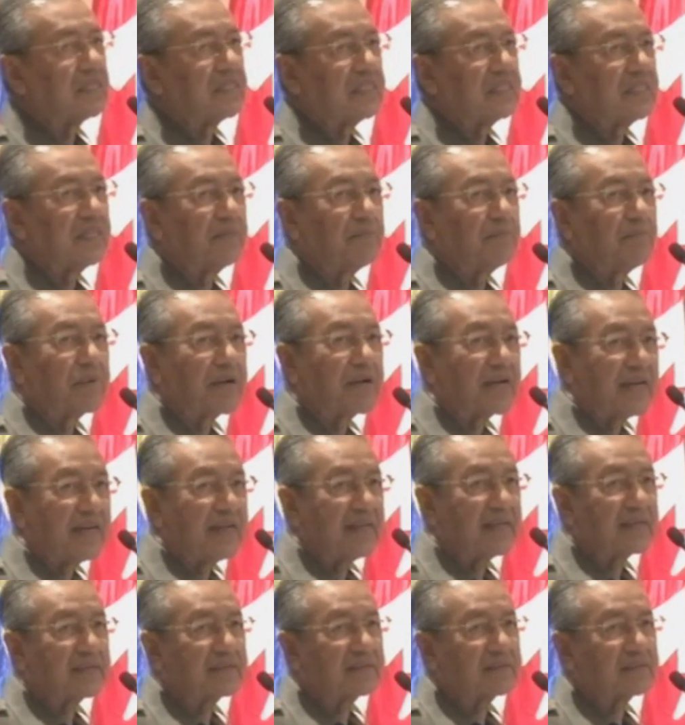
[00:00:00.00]
the
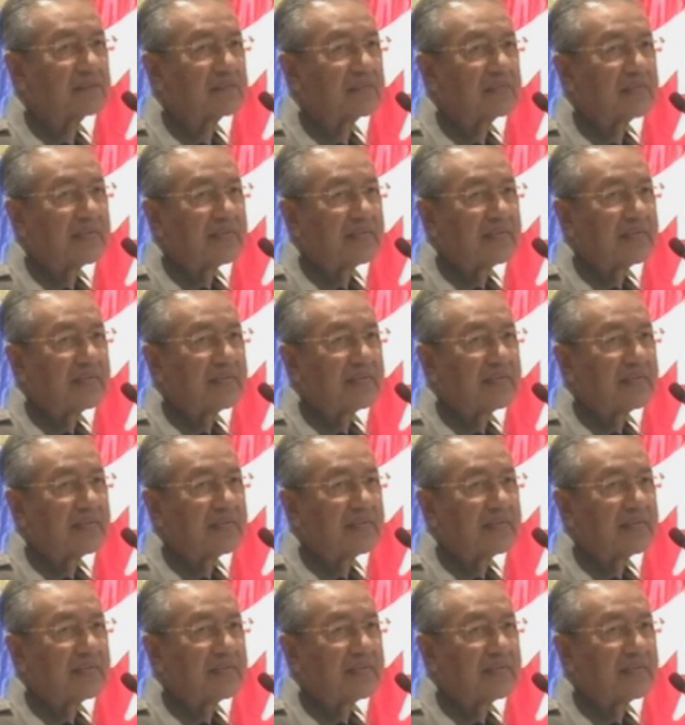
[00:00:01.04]
brilliant